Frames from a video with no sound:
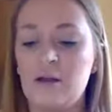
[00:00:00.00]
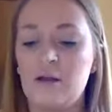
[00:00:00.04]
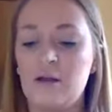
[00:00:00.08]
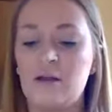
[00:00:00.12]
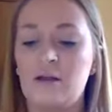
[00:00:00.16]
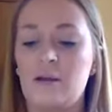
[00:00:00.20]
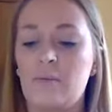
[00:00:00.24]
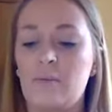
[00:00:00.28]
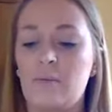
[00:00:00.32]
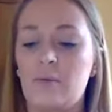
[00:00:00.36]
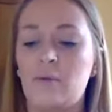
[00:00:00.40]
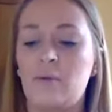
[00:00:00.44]

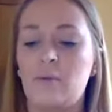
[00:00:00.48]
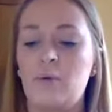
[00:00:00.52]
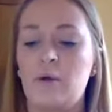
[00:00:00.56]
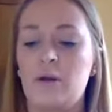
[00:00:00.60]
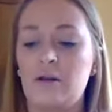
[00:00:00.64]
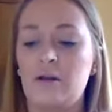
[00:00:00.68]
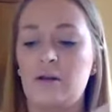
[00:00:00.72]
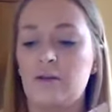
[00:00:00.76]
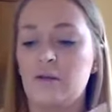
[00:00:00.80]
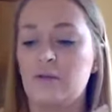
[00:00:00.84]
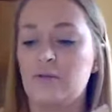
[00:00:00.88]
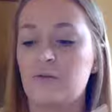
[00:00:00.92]
Number
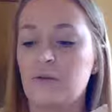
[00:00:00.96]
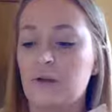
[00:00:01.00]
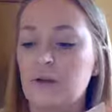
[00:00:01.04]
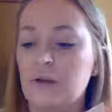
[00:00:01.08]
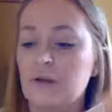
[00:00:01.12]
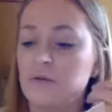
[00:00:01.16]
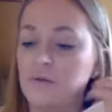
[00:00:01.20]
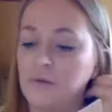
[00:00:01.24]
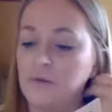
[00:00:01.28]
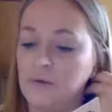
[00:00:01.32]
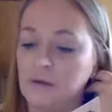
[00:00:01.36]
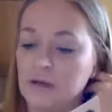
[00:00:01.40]
1, The Great
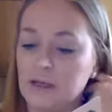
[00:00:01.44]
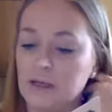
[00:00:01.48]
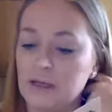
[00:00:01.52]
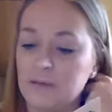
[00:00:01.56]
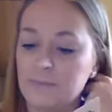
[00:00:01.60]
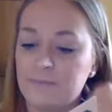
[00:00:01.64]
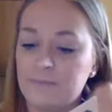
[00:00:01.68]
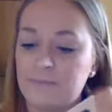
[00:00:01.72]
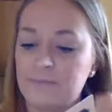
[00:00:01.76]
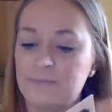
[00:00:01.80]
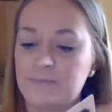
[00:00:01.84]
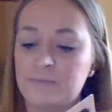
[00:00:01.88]
Houdini.
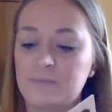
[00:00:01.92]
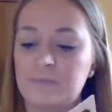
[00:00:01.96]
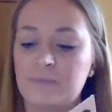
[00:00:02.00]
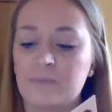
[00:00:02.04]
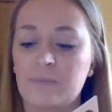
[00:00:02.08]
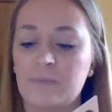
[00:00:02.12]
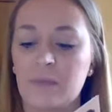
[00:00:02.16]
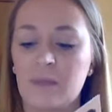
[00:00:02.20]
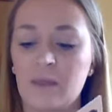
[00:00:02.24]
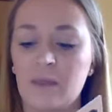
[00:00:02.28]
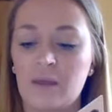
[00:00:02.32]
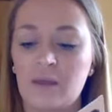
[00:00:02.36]

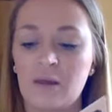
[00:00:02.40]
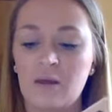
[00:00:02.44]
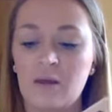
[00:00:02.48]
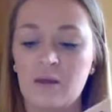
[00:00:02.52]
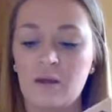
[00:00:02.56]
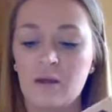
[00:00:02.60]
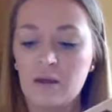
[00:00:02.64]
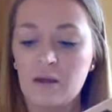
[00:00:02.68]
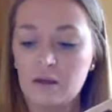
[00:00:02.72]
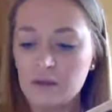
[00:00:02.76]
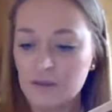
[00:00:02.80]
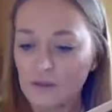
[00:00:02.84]

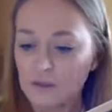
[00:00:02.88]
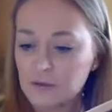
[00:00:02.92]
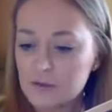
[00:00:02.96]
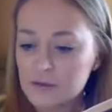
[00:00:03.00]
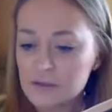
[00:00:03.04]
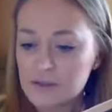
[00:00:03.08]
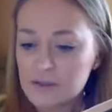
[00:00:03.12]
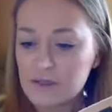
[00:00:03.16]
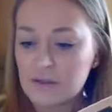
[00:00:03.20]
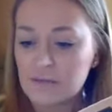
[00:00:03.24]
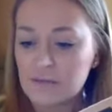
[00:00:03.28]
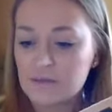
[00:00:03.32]
The new
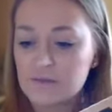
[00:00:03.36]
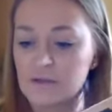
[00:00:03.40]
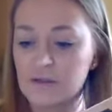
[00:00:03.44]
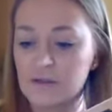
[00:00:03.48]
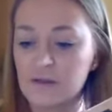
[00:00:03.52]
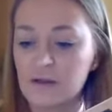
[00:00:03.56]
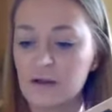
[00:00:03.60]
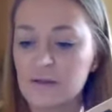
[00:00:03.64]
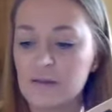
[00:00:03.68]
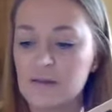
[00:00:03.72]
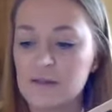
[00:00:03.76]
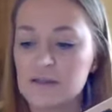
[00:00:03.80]
safe stood
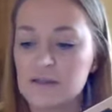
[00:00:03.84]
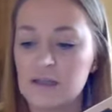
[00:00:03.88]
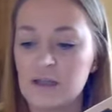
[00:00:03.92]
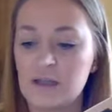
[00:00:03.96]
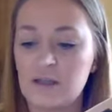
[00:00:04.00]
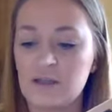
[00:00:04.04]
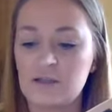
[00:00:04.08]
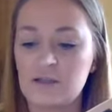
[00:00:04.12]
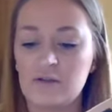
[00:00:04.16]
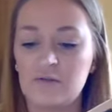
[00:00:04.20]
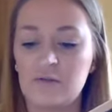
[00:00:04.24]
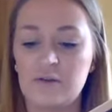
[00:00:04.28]
on the
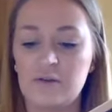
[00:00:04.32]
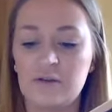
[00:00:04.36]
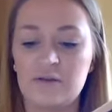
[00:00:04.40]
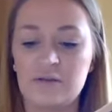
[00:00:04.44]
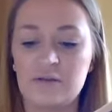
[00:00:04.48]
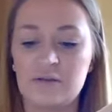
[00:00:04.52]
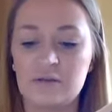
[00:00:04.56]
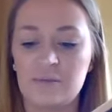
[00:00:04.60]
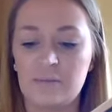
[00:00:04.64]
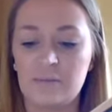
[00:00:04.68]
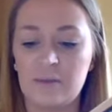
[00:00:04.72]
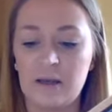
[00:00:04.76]
stage of the
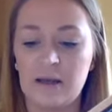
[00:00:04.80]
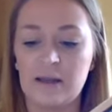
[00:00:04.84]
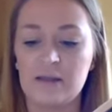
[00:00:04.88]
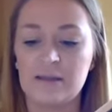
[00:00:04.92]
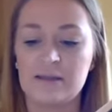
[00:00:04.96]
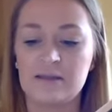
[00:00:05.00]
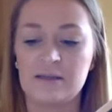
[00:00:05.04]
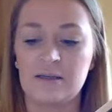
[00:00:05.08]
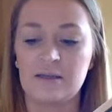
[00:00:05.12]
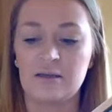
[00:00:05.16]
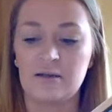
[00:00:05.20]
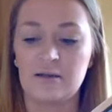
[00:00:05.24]
Euston Palace
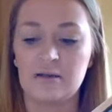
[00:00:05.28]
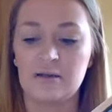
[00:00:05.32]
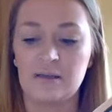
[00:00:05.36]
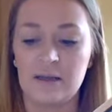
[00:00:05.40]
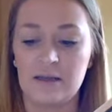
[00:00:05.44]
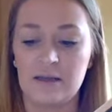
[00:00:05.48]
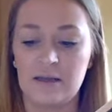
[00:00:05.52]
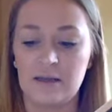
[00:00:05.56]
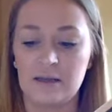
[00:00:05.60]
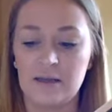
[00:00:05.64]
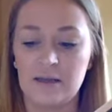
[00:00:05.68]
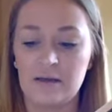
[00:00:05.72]
Theatre in
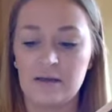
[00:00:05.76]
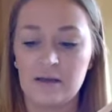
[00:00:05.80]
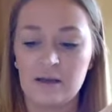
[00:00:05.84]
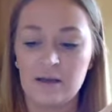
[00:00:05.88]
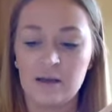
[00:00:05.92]
London.